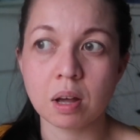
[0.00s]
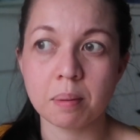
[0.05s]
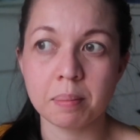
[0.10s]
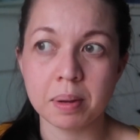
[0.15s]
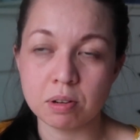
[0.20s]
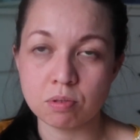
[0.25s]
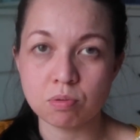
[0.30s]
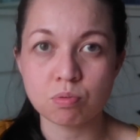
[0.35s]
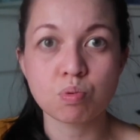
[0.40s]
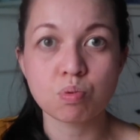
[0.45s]
I
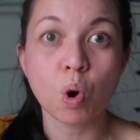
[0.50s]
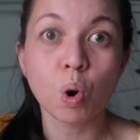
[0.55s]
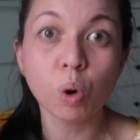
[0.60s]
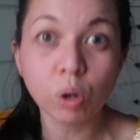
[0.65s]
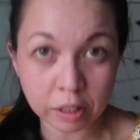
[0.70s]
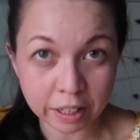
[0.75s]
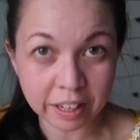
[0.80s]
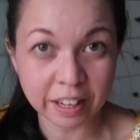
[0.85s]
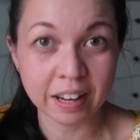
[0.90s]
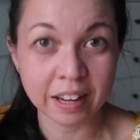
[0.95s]
mean,
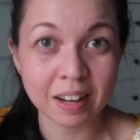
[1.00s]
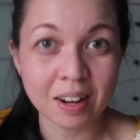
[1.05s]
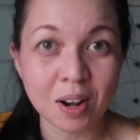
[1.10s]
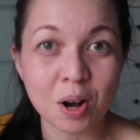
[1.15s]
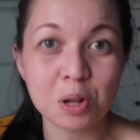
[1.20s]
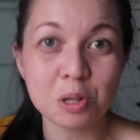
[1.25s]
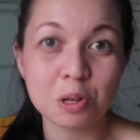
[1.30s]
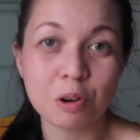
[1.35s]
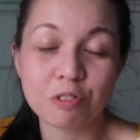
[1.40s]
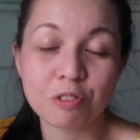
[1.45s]
rolling
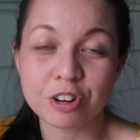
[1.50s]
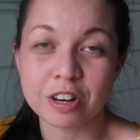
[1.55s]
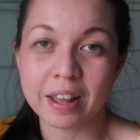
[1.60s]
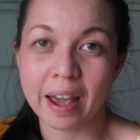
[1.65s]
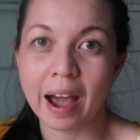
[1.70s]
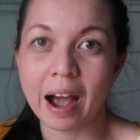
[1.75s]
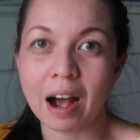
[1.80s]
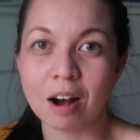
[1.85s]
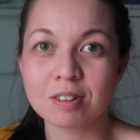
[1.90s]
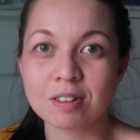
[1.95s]
all over the
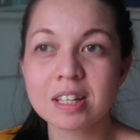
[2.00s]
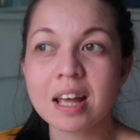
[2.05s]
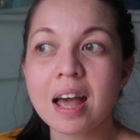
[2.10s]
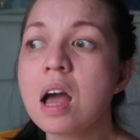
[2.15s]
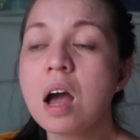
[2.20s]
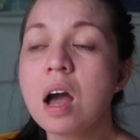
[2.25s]
house.